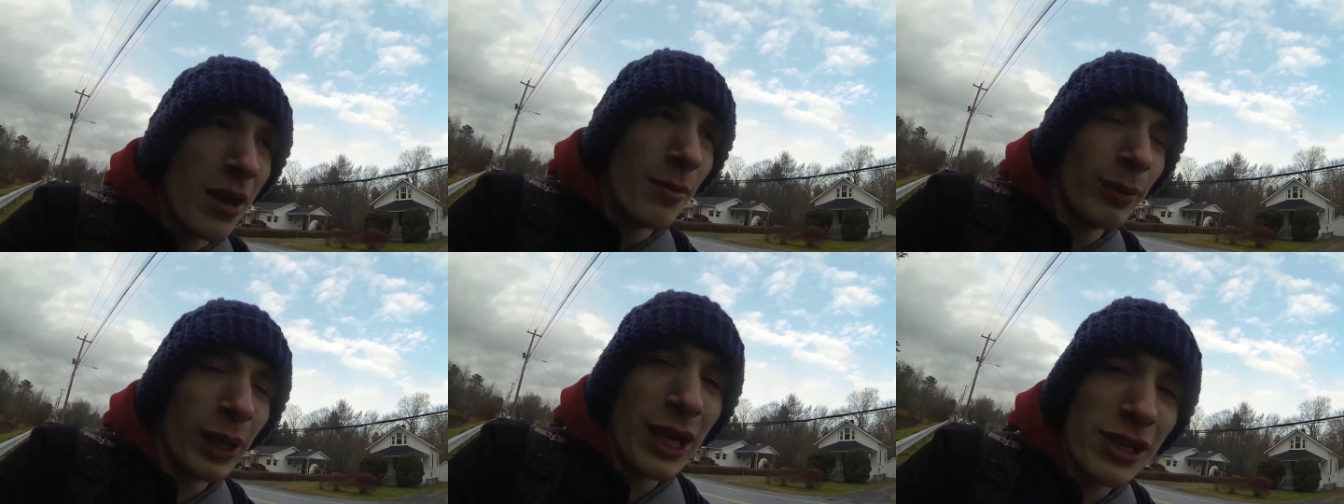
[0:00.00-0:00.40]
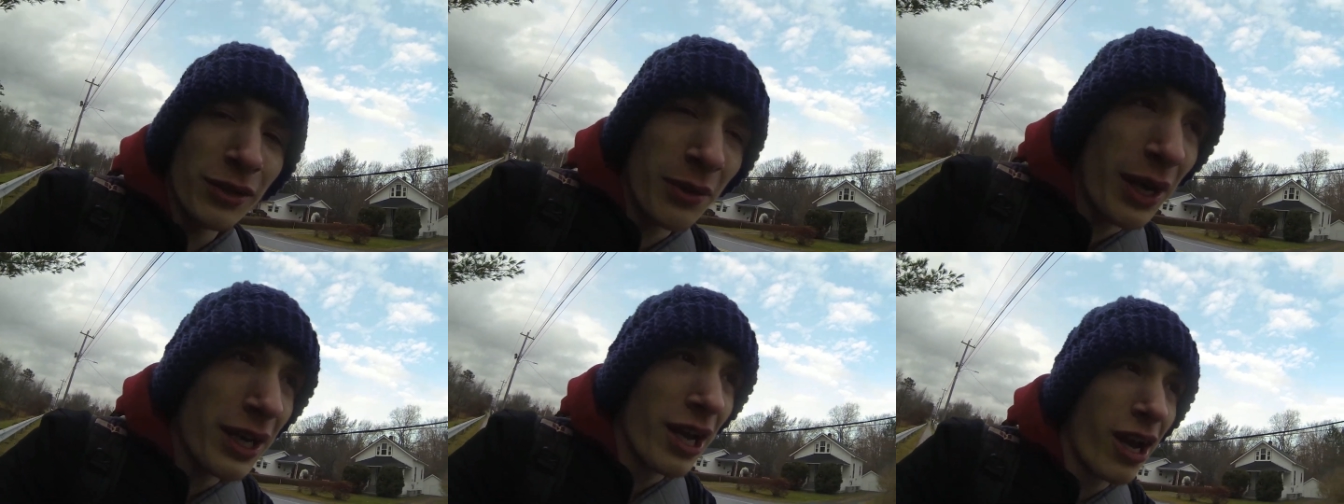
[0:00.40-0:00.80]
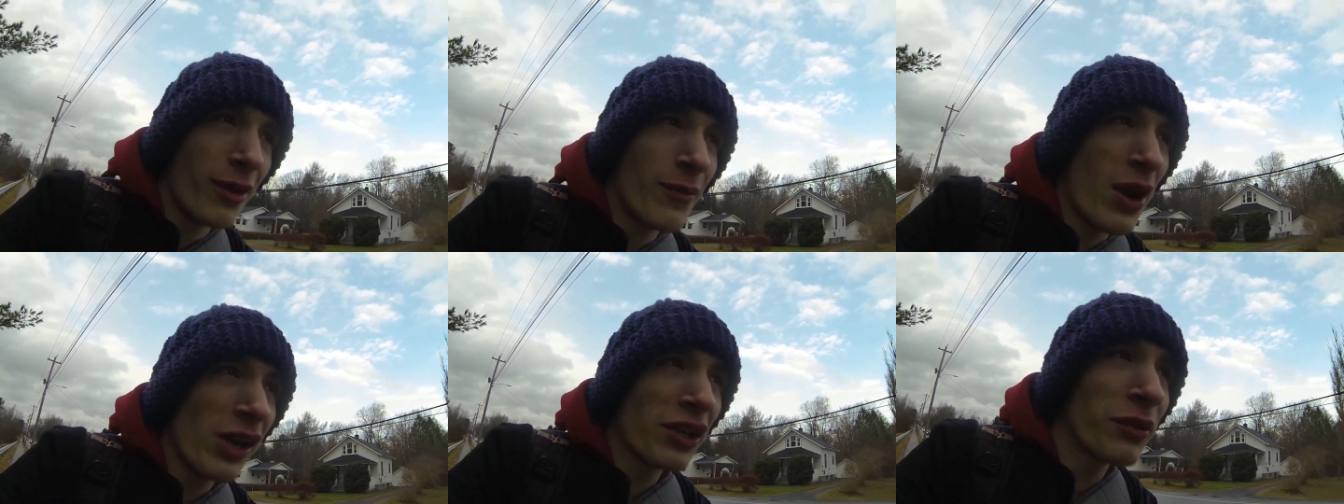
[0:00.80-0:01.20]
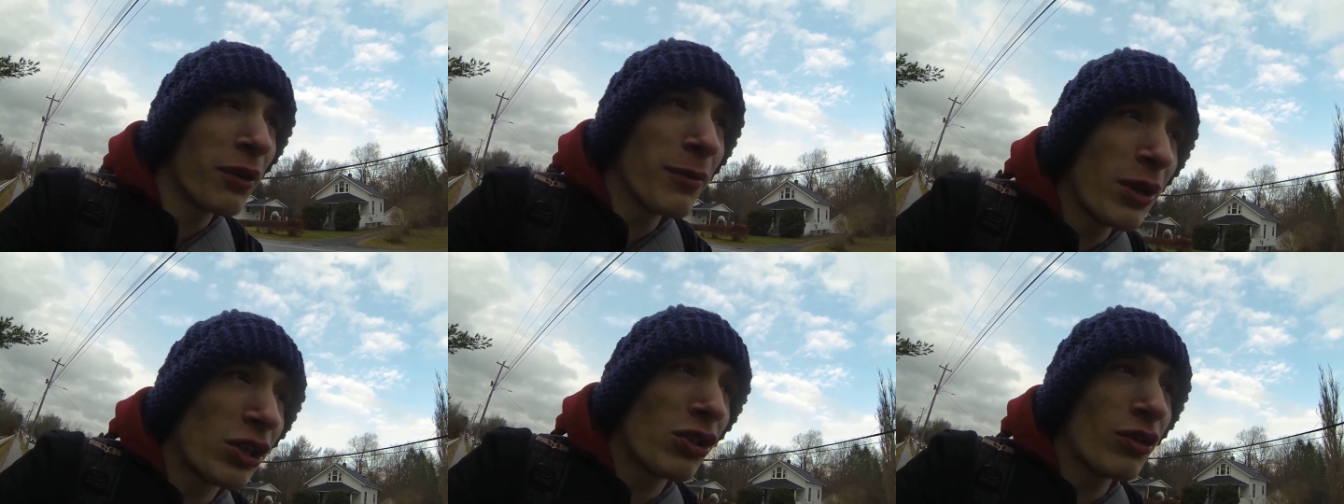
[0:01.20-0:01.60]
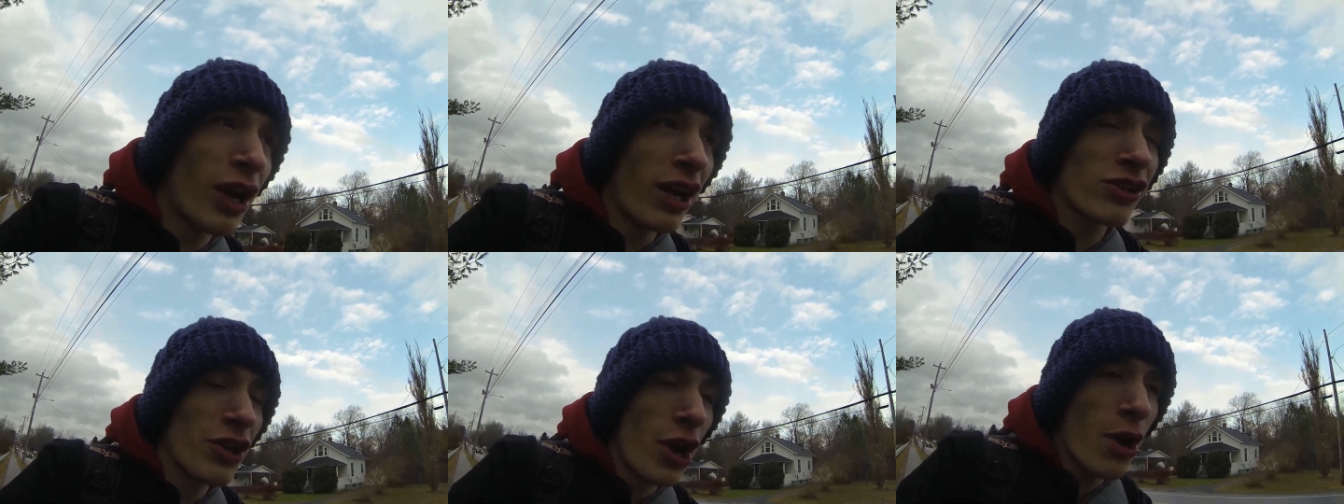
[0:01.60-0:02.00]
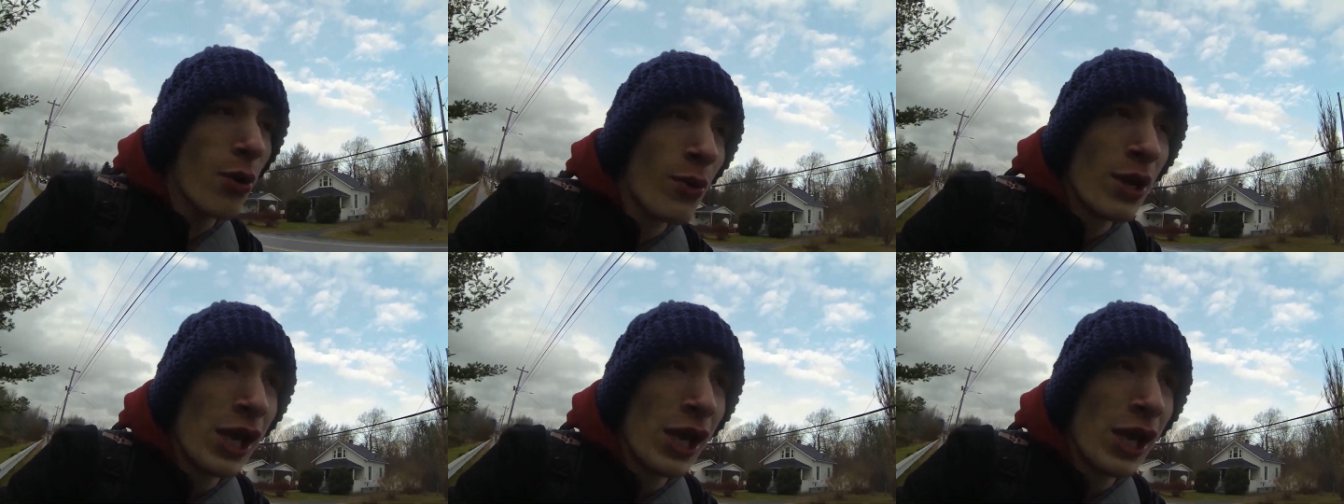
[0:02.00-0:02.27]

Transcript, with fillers: But anyway, I just want to make sure you guys know,